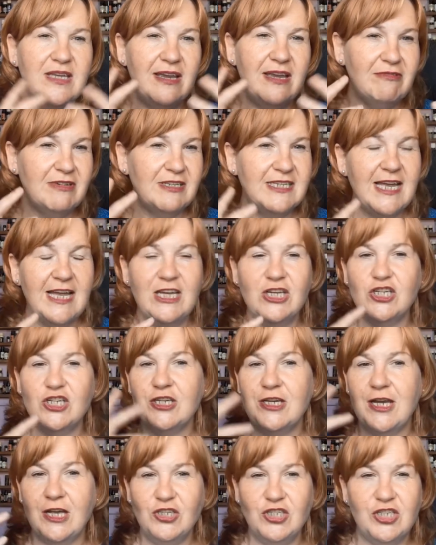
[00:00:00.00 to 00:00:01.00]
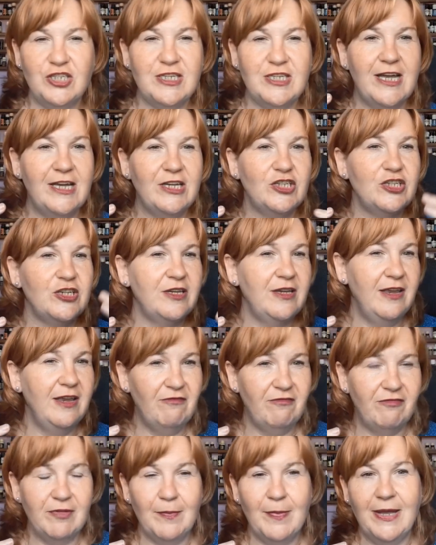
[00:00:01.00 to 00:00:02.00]
irritation, agitation,
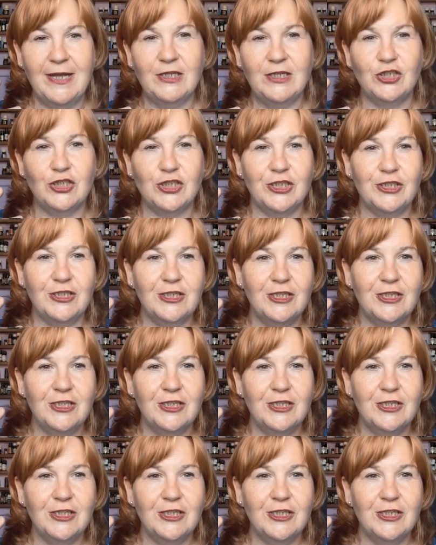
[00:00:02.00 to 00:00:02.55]
inflammation.